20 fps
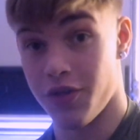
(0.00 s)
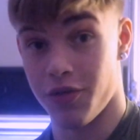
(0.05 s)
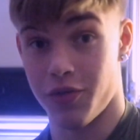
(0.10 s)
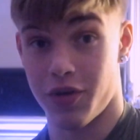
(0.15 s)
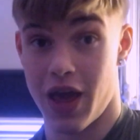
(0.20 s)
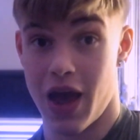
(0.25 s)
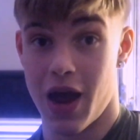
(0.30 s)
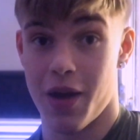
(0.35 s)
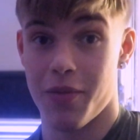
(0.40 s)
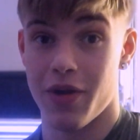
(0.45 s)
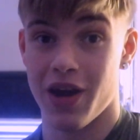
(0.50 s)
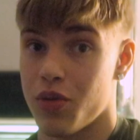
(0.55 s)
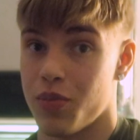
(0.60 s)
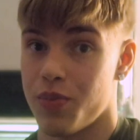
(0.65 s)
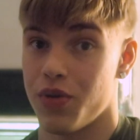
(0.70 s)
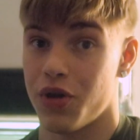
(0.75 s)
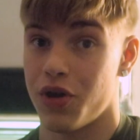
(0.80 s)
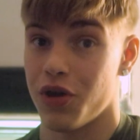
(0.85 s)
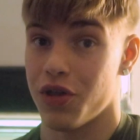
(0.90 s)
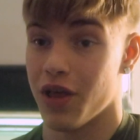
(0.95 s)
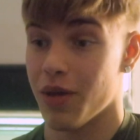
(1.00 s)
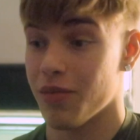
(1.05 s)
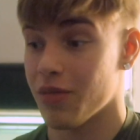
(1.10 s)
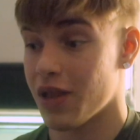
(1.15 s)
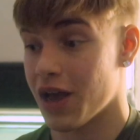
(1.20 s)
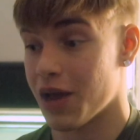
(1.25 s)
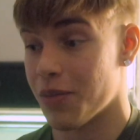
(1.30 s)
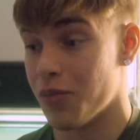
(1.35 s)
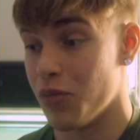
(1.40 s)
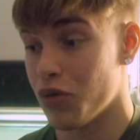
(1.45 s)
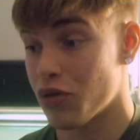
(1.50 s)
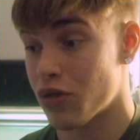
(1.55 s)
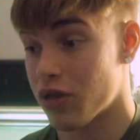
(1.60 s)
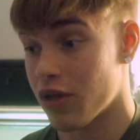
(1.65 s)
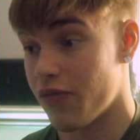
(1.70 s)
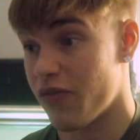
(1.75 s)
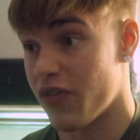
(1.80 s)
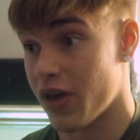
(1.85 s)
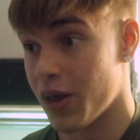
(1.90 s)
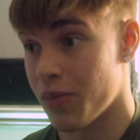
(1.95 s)
it on camera, because I'm like
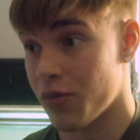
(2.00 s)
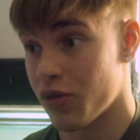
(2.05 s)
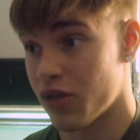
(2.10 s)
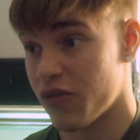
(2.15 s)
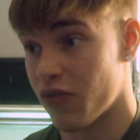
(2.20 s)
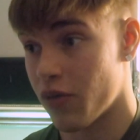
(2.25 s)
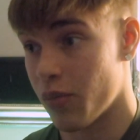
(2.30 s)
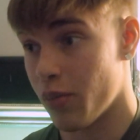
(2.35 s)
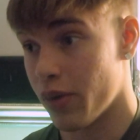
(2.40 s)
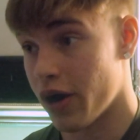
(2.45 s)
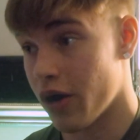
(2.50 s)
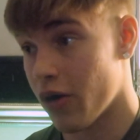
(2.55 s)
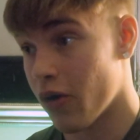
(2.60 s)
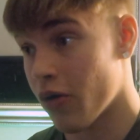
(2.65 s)
mostly famous for my